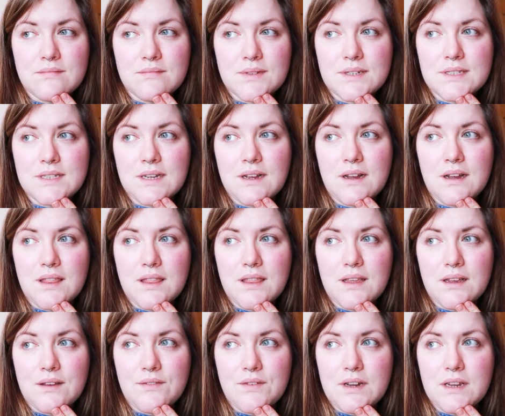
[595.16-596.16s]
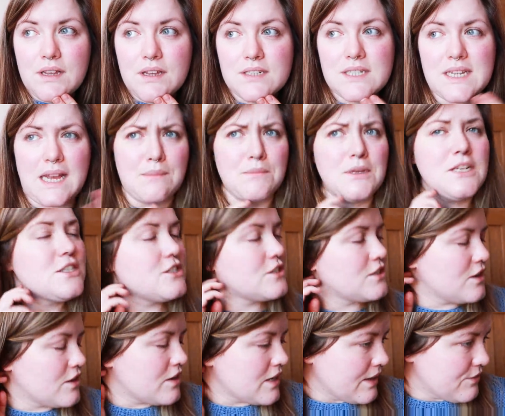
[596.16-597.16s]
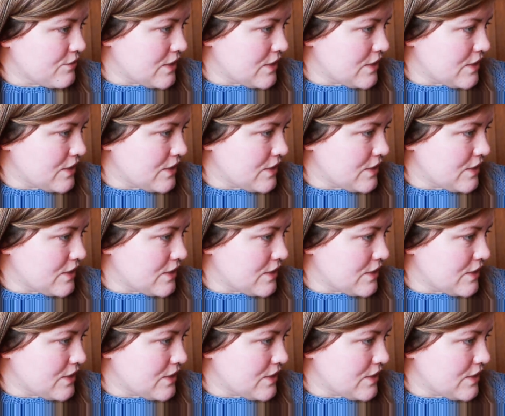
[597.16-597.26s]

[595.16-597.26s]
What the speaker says: because I can't think of any. Damage, you can